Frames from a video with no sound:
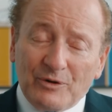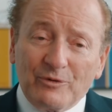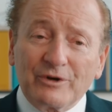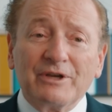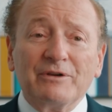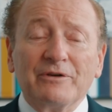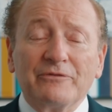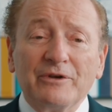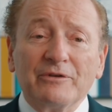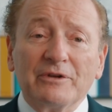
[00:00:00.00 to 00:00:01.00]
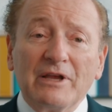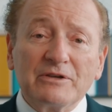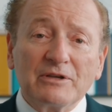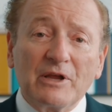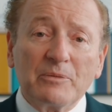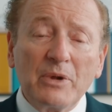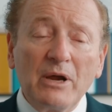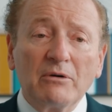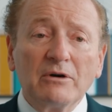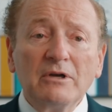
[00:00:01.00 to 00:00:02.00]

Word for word: you're working in a field that has a lot of power.